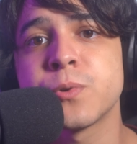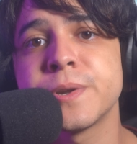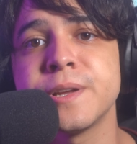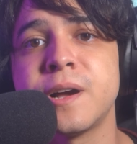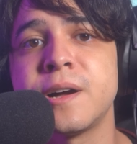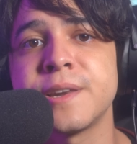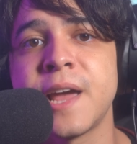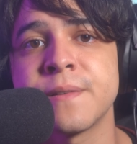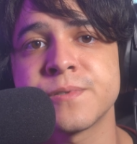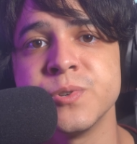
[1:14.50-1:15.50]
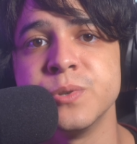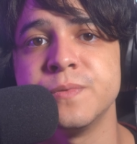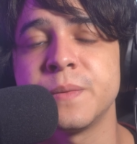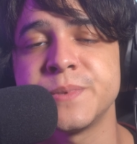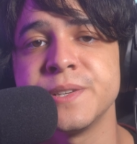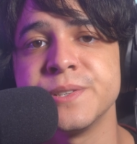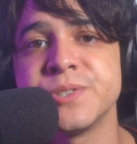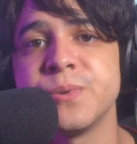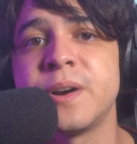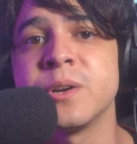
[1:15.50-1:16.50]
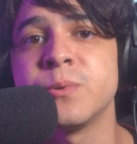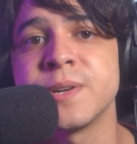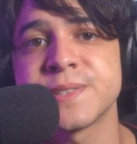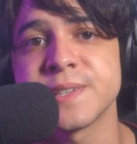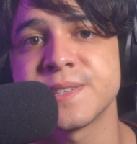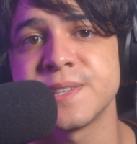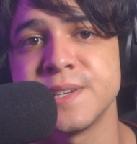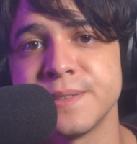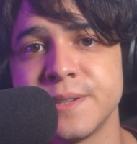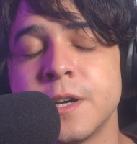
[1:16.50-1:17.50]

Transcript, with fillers: running hot after you've updated to iOS 16.